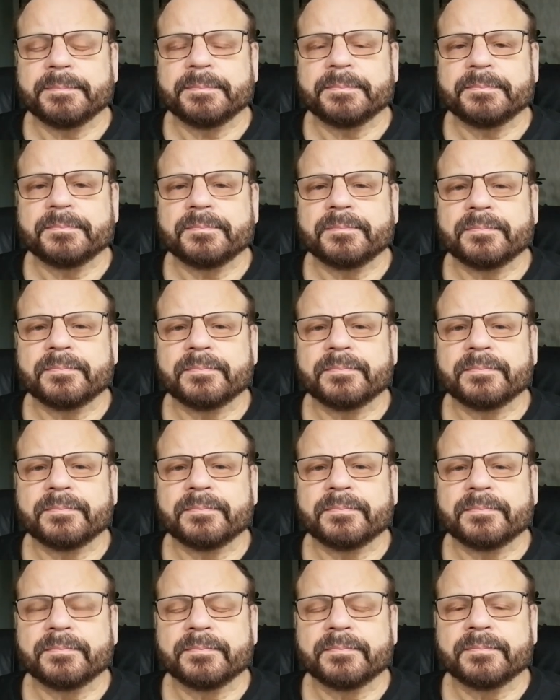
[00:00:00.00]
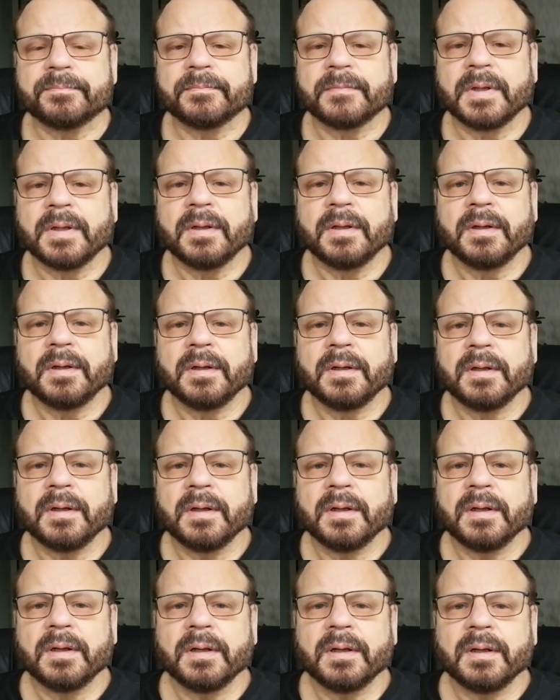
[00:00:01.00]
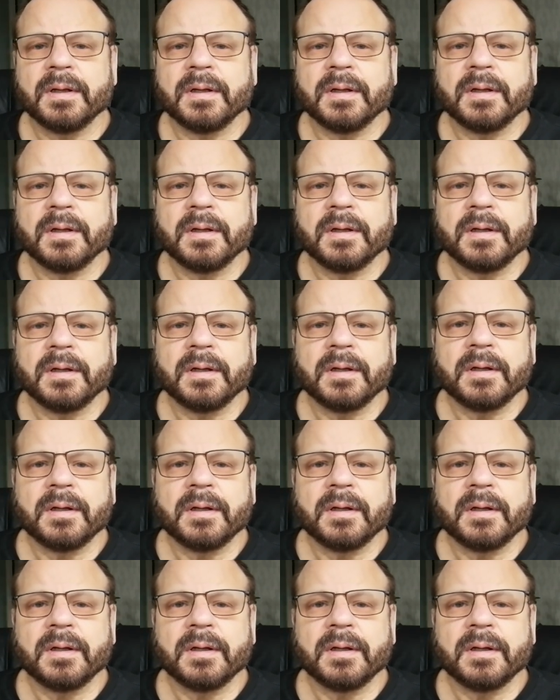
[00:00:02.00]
Nothing is said.